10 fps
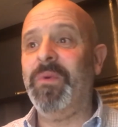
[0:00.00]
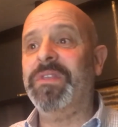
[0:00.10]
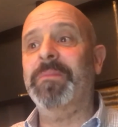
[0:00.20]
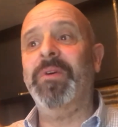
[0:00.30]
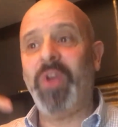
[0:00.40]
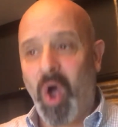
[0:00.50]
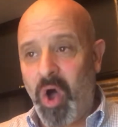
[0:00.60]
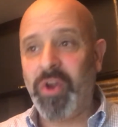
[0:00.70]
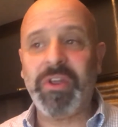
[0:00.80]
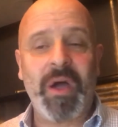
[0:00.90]
with them on an
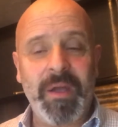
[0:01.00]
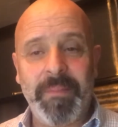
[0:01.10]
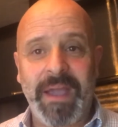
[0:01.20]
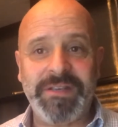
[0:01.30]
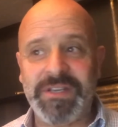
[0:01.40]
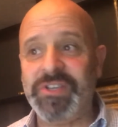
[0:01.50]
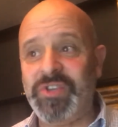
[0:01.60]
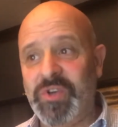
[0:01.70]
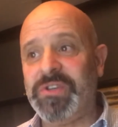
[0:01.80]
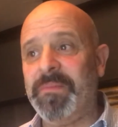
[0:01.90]
ongoing basis
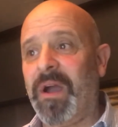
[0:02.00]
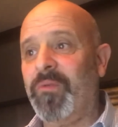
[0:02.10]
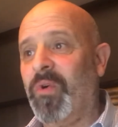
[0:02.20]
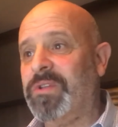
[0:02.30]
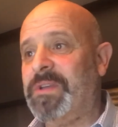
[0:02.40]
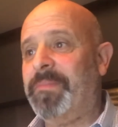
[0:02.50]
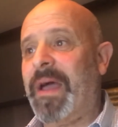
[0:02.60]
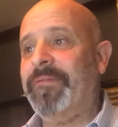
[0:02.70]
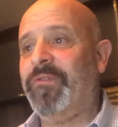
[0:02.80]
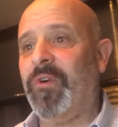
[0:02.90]
using my Royaltie
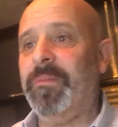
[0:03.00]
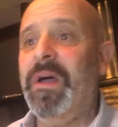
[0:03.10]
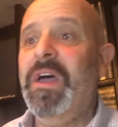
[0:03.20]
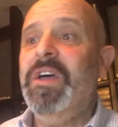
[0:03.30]
platform.